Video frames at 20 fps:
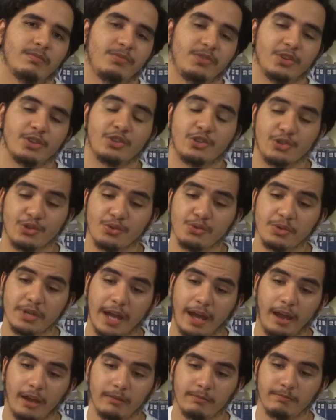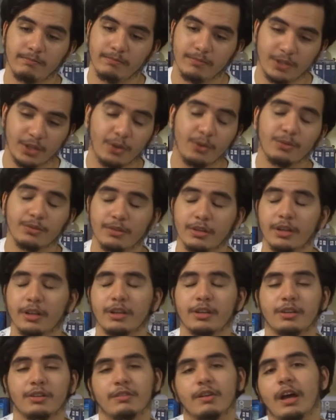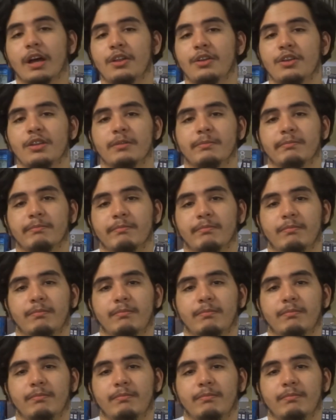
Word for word: Your true dad. Don't undervalue them.